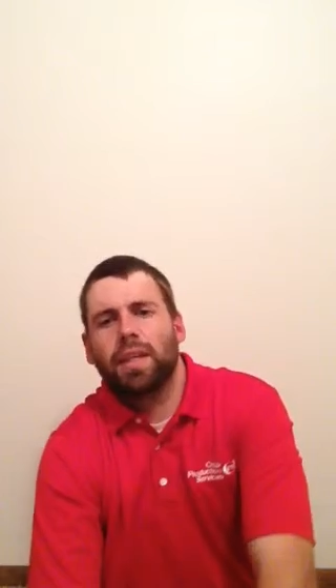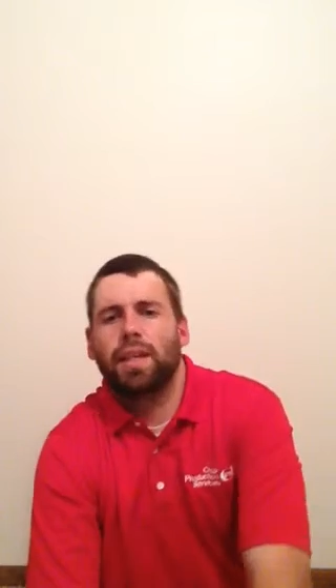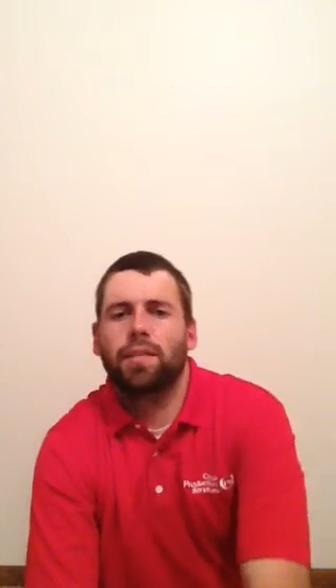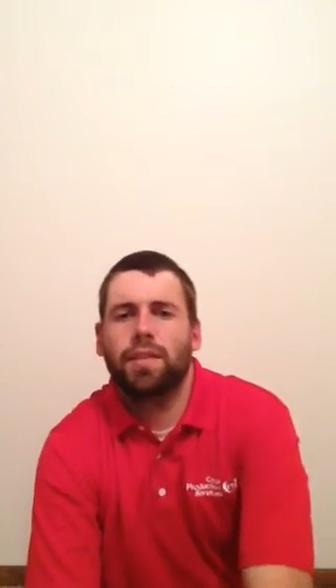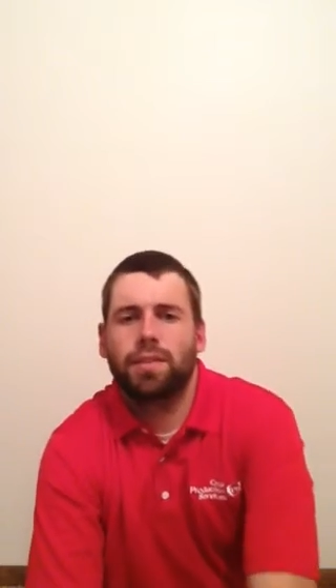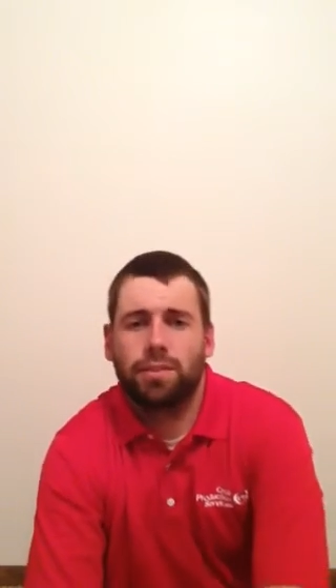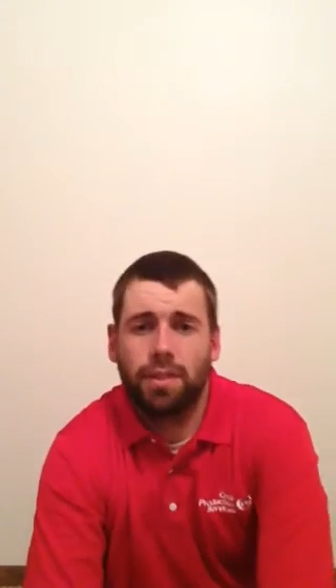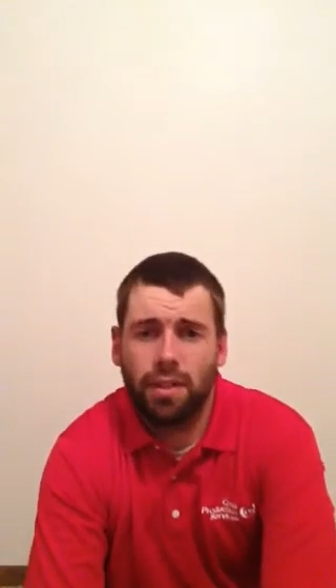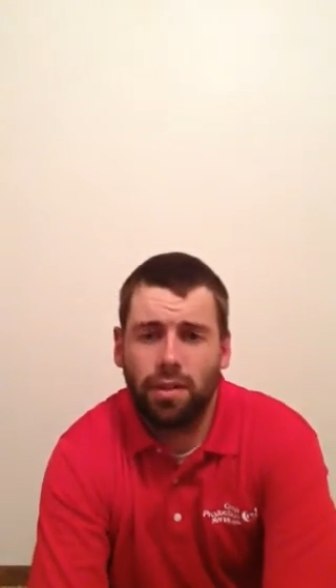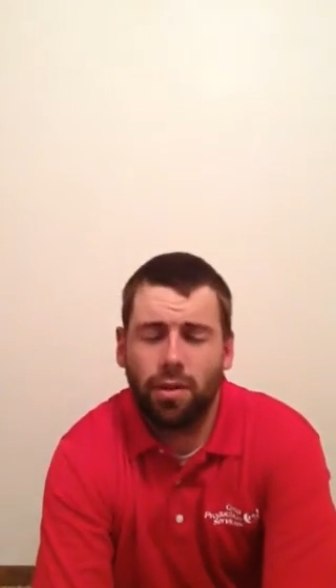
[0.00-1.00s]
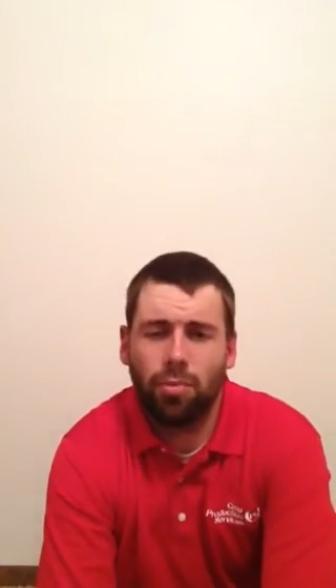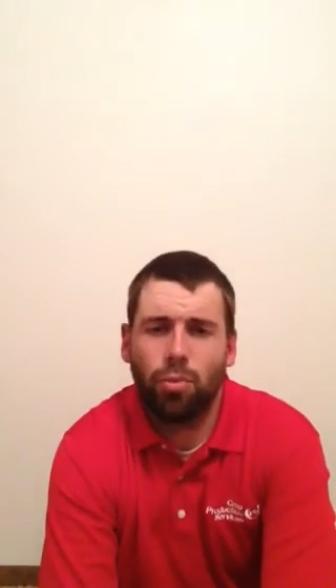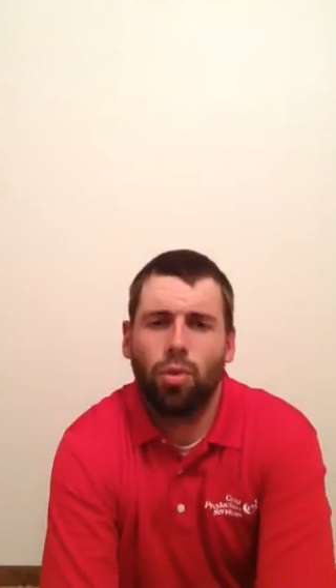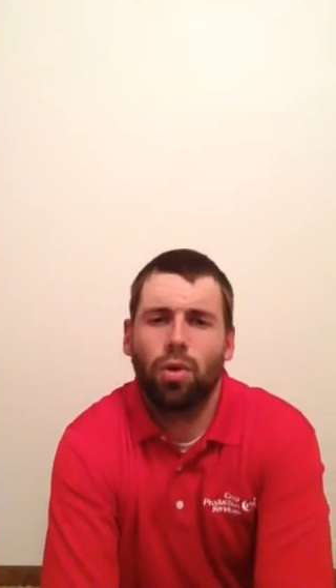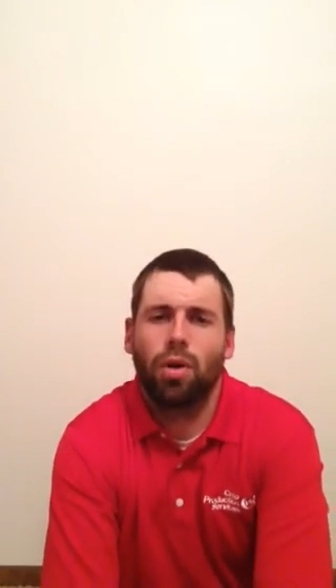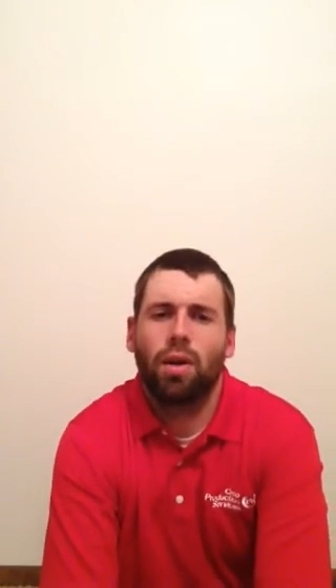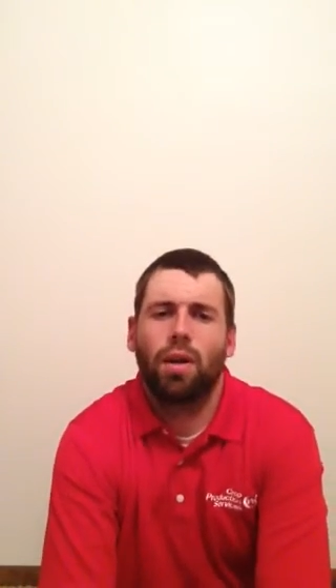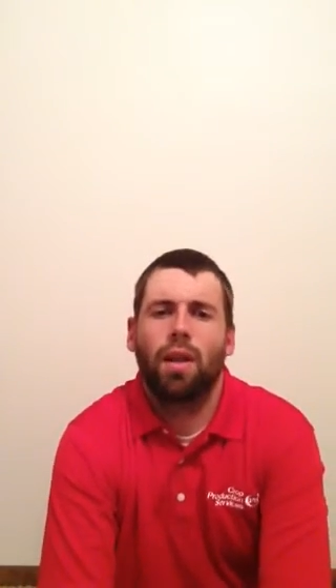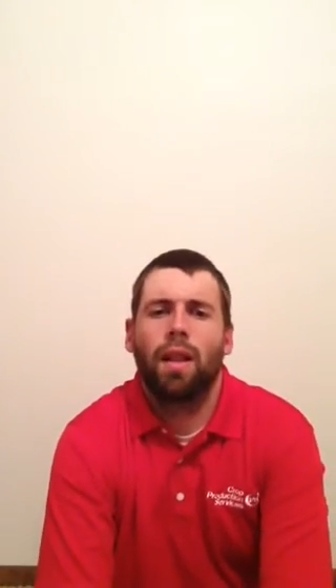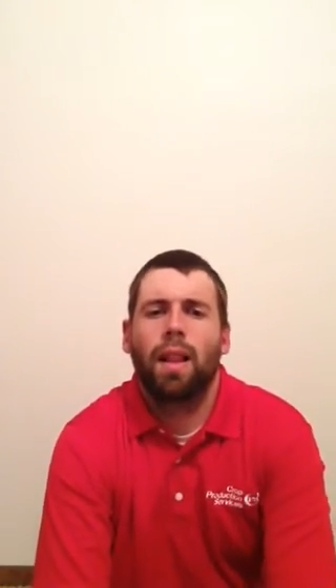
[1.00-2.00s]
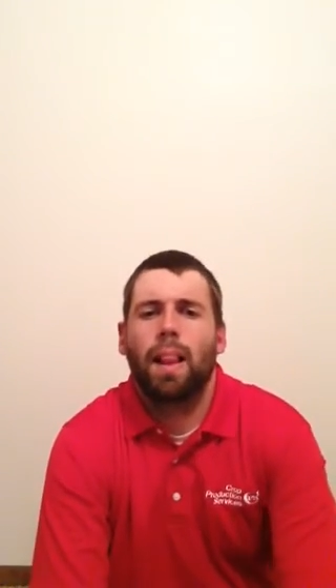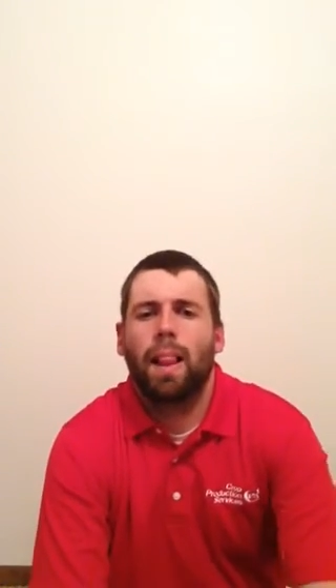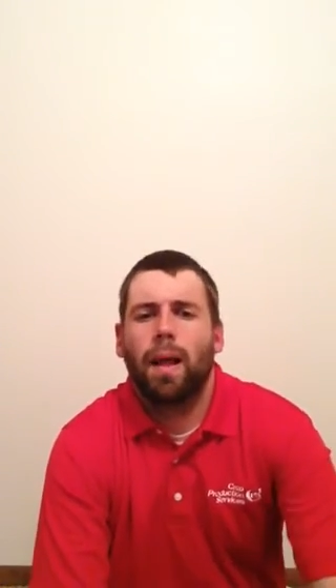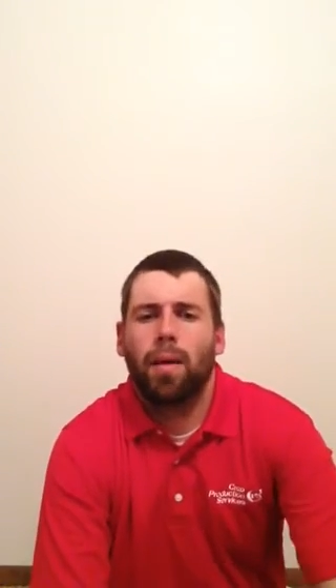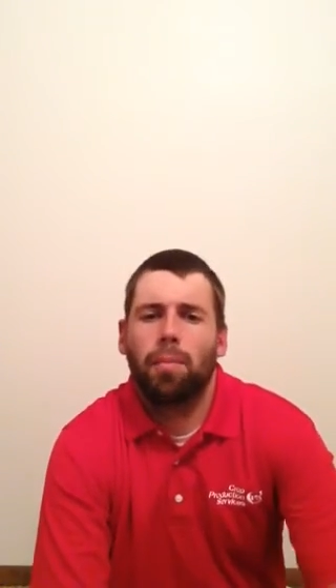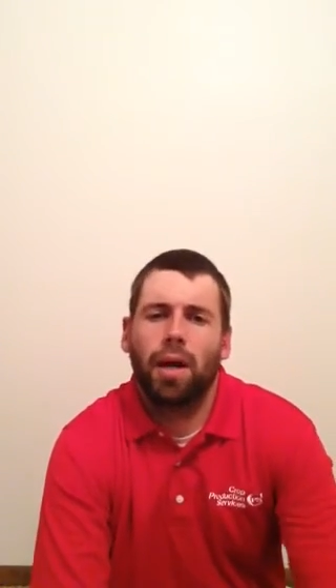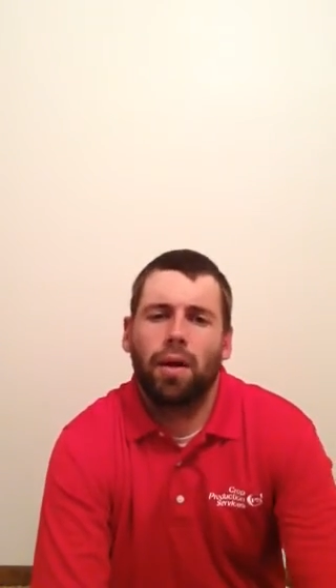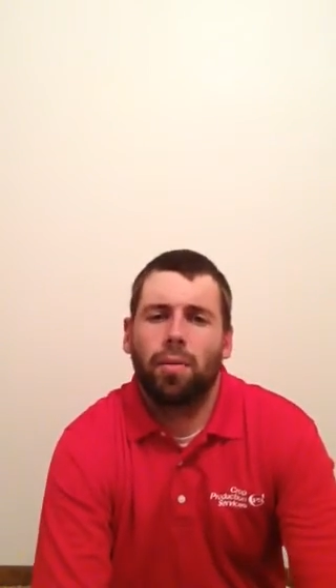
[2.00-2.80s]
kind of interesting to learn more about